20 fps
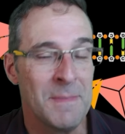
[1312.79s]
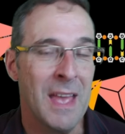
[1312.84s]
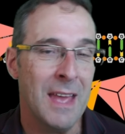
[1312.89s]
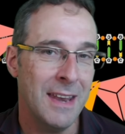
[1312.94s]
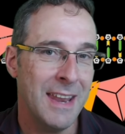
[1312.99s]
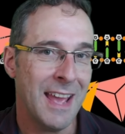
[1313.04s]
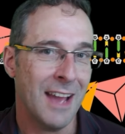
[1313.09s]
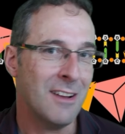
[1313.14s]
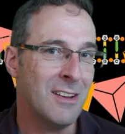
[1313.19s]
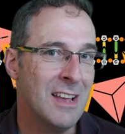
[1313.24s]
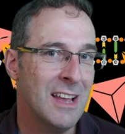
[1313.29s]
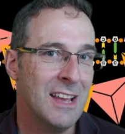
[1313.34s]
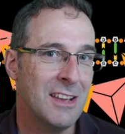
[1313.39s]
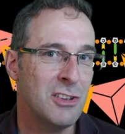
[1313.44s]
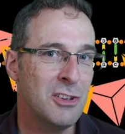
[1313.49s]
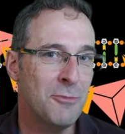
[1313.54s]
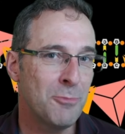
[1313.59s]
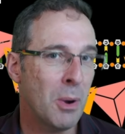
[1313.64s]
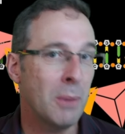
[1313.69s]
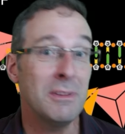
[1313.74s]
Now,
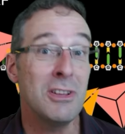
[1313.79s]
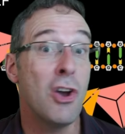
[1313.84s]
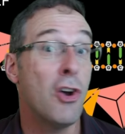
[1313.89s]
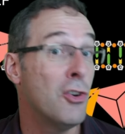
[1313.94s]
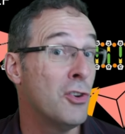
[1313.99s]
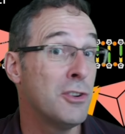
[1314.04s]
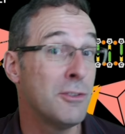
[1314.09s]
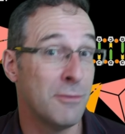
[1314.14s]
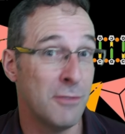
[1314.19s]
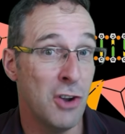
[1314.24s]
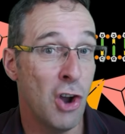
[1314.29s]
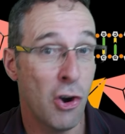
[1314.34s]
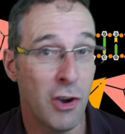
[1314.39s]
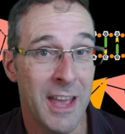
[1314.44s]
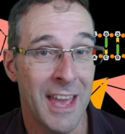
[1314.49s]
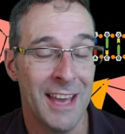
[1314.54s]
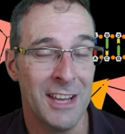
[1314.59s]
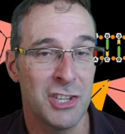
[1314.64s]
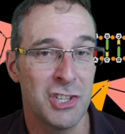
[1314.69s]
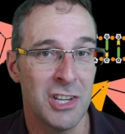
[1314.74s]
you've probably heard of
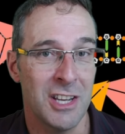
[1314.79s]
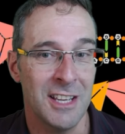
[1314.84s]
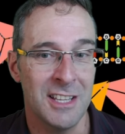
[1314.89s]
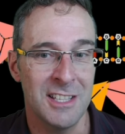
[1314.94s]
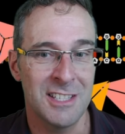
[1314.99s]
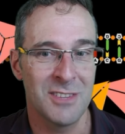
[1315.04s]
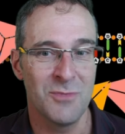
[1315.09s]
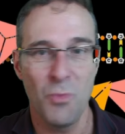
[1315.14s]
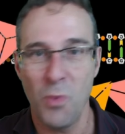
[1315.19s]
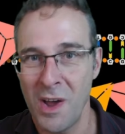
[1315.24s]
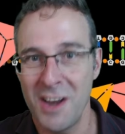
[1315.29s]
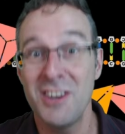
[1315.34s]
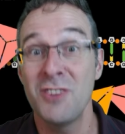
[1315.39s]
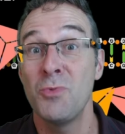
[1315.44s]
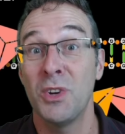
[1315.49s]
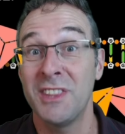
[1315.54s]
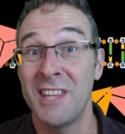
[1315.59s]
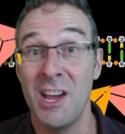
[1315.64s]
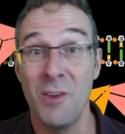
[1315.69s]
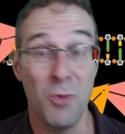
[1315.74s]
knockout genes and wondered
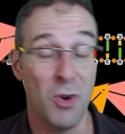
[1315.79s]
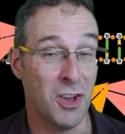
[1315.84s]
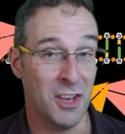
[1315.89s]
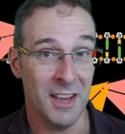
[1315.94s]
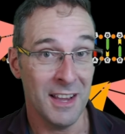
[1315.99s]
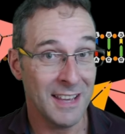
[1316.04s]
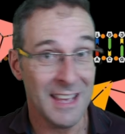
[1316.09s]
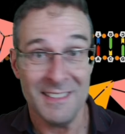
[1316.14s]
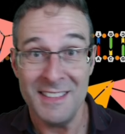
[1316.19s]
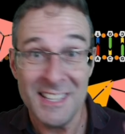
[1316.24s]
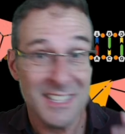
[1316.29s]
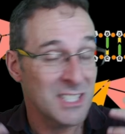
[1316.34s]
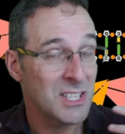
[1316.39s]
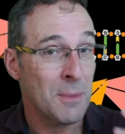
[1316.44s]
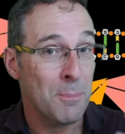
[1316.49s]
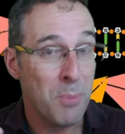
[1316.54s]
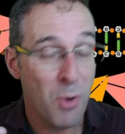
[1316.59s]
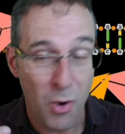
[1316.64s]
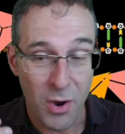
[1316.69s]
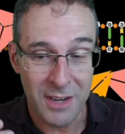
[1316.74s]
what they were. Again, this is a
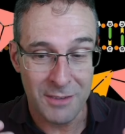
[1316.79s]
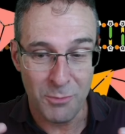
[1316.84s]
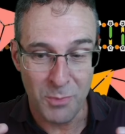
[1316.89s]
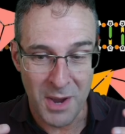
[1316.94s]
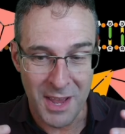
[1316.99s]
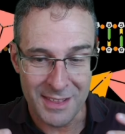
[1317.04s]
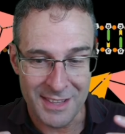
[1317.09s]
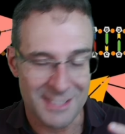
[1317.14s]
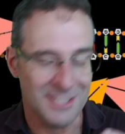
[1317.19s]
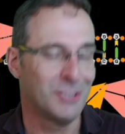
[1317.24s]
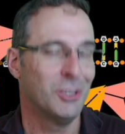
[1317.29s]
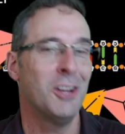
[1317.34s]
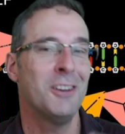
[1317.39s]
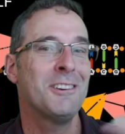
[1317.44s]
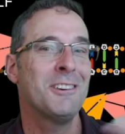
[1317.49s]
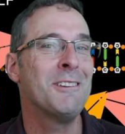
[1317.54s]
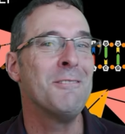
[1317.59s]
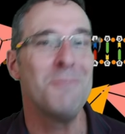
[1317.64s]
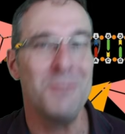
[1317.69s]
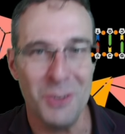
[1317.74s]
point where there's a lot of
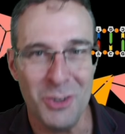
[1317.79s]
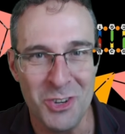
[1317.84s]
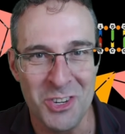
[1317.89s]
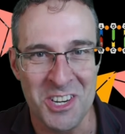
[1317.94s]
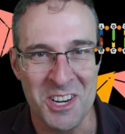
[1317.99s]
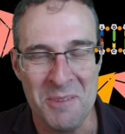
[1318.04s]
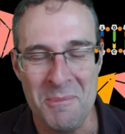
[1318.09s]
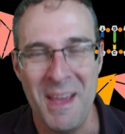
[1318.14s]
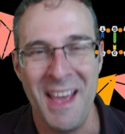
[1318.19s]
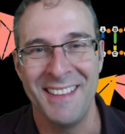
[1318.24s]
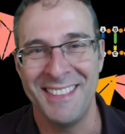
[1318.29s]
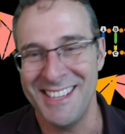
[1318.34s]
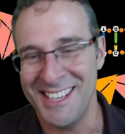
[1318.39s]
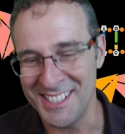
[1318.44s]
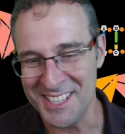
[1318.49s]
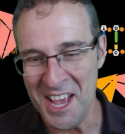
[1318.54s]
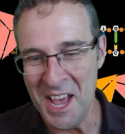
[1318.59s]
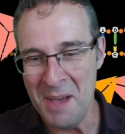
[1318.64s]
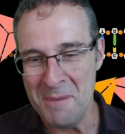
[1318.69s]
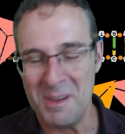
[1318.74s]
confusion about this,
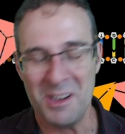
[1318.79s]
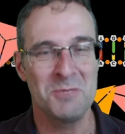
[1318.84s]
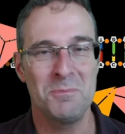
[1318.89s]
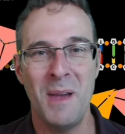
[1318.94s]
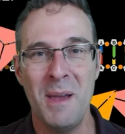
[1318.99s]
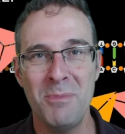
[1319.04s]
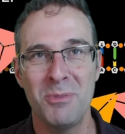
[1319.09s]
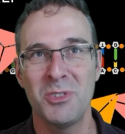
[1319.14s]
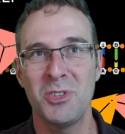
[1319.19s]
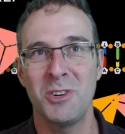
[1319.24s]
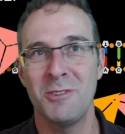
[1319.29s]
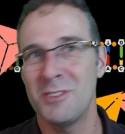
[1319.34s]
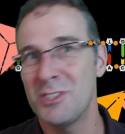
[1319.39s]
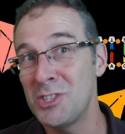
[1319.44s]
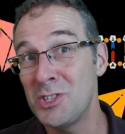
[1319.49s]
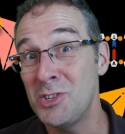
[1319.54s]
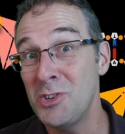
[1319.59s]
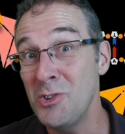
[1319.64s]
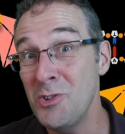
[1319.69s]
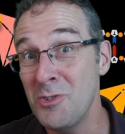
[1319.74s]
because people sort of
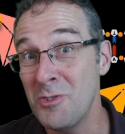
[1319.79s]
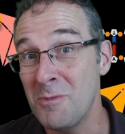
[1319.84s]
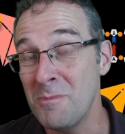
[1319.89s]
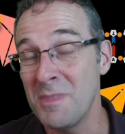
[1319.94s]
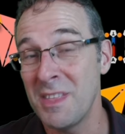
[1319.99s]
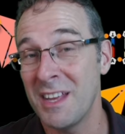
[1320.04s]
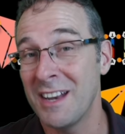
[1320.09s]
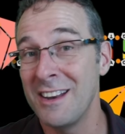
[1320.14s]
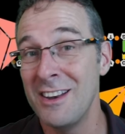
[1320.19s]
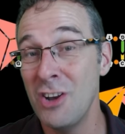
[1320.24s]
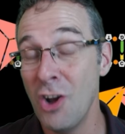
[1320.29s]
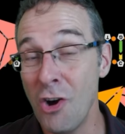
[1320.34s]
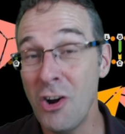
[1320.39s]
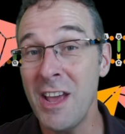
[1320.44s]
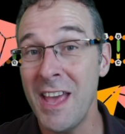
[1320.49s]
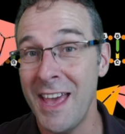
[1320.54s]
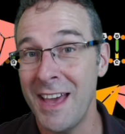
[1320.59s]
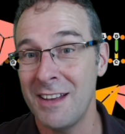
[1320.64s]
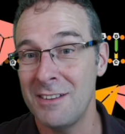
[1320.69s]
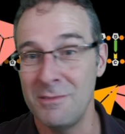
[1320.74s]
assume that a
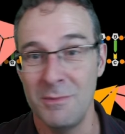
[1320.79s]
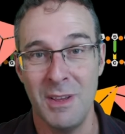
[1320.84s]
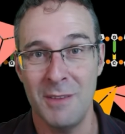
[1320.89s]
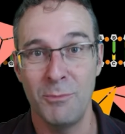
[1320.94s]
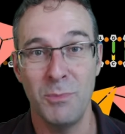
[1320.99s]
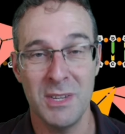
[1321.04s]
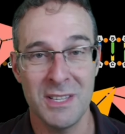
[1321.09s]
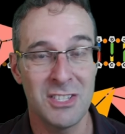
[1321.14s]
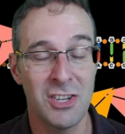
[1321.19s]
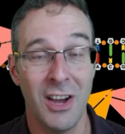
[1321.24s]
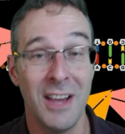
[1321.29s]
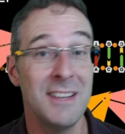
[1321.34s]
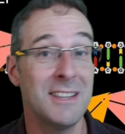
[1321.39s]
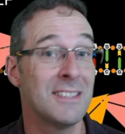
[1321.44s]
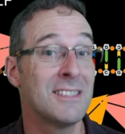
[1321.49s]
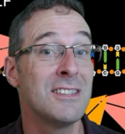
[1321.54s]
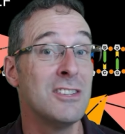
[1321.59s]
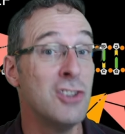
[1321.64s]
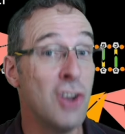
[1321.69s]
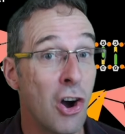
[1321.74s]
knockout, when
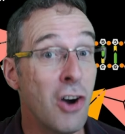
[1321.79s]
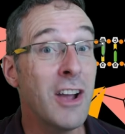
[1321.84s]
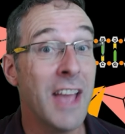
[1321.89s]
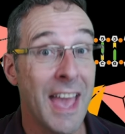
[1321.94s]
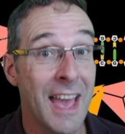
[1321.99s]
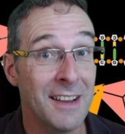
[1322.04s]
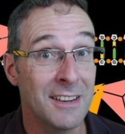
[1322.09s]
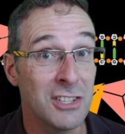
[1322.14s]
scientists knock out a